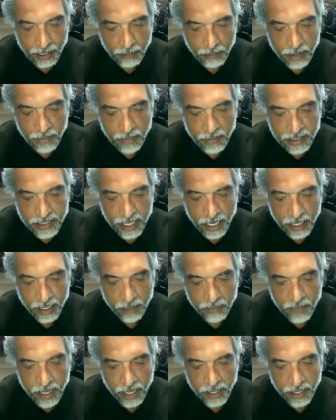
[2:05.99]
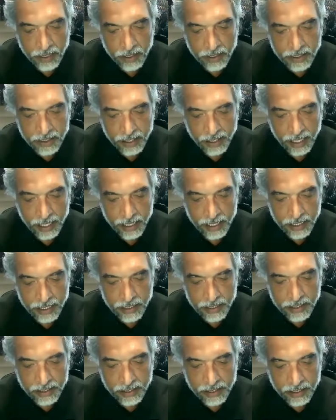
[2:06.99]
Bibi Zainab gathers the
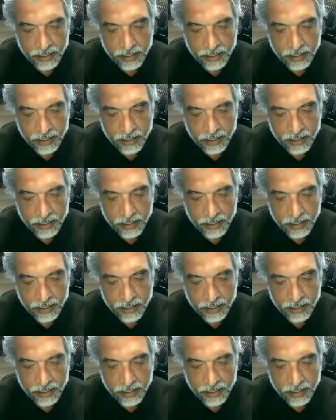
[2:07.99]
ladies